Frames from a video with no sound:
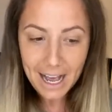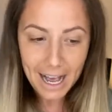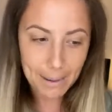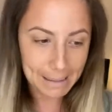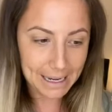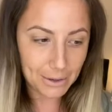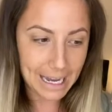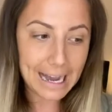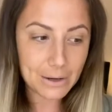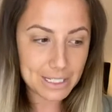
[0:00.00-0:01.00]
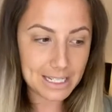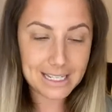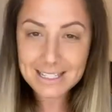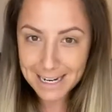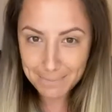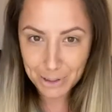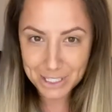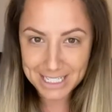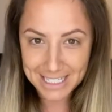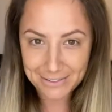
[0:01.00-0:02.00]
about how to stay
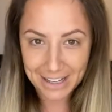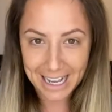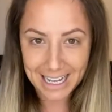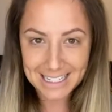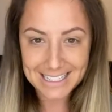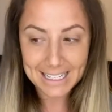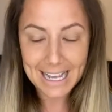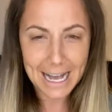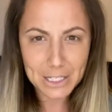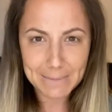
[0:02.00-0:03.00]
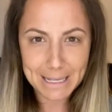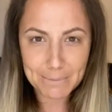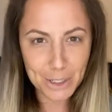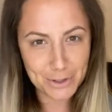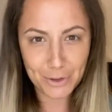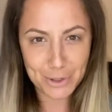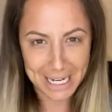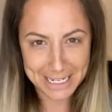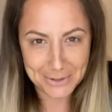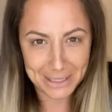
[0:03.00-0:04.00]
positive and how to make the most of your
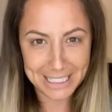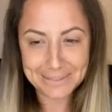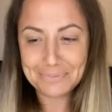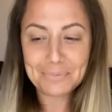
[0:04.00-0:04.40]
days, really.